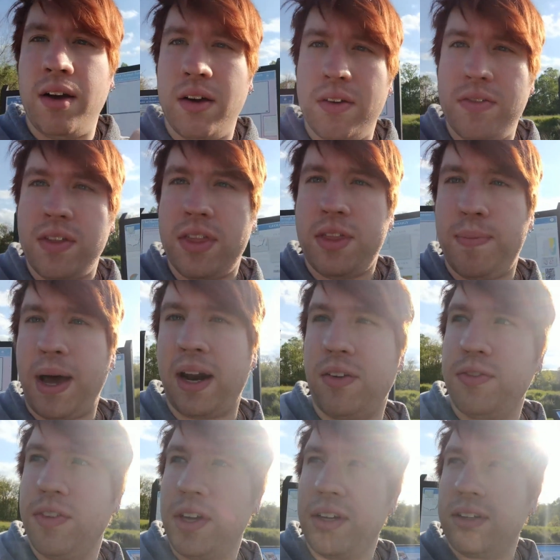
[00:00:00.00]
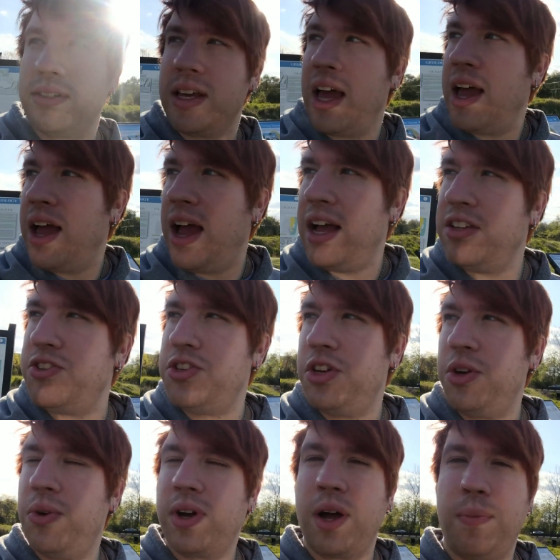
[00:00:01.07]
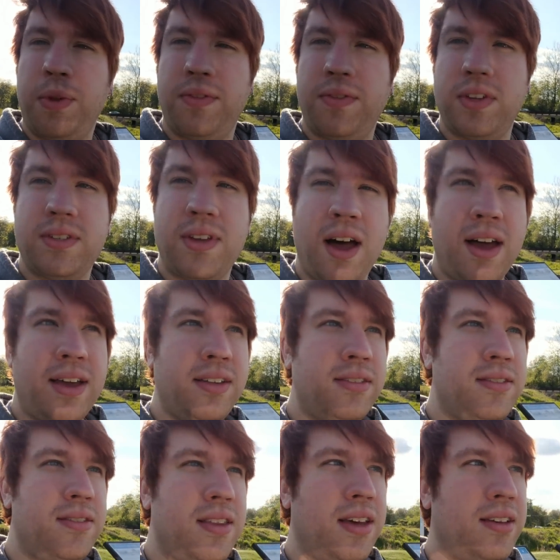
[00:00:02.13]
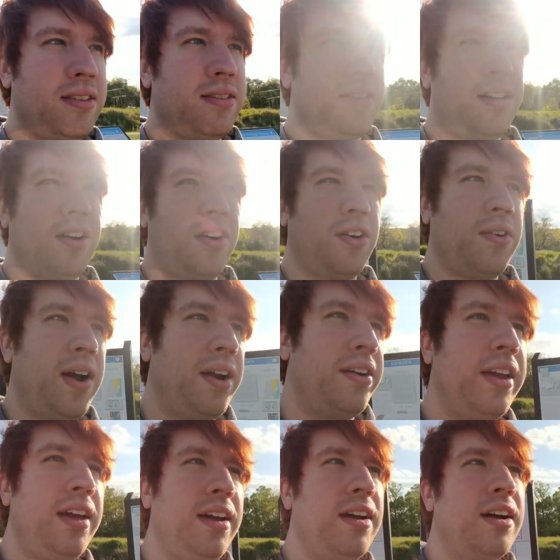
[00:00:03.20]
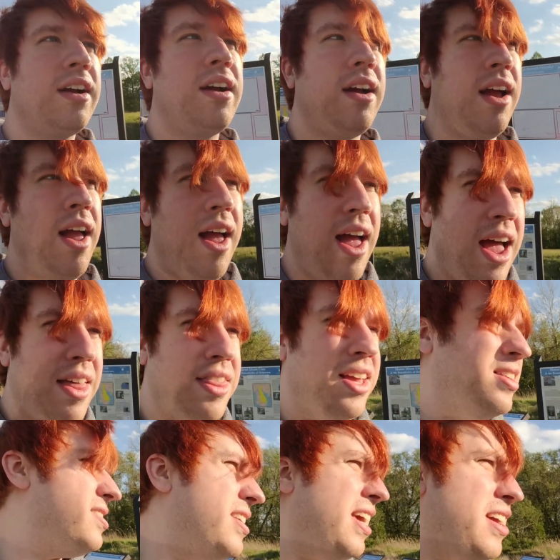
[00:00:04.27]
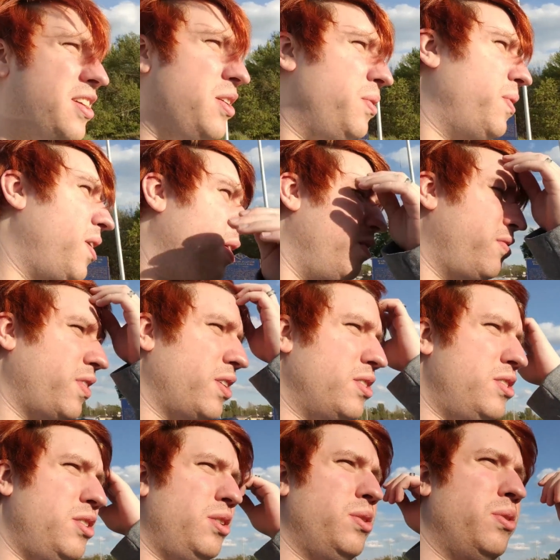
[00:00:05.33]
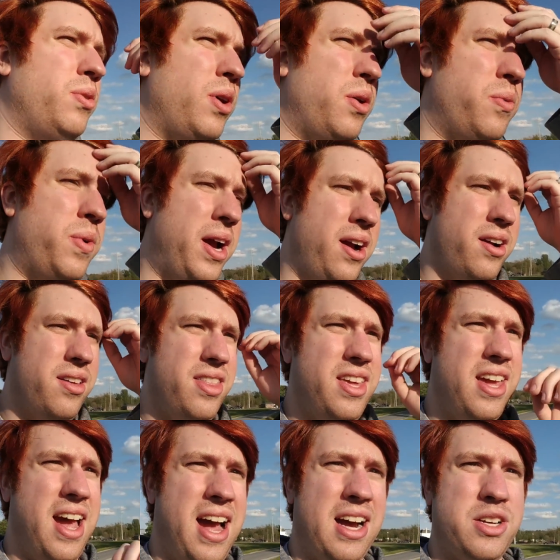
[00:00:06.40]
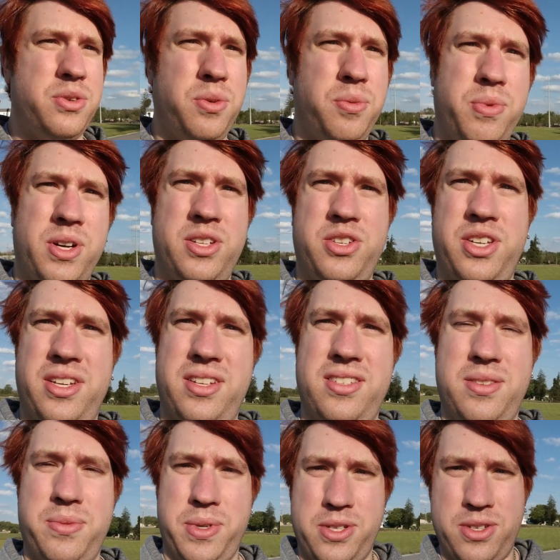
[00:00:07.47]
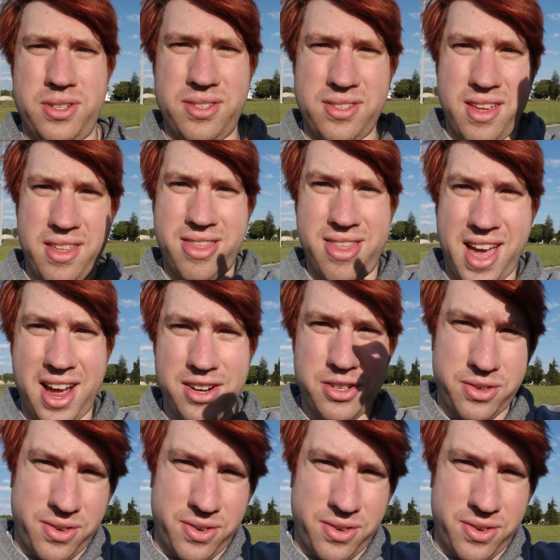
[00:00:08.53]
of the battlefield and show you a couple of the signs, things that are not here, and then take you over to where the actual bridge is, which is in that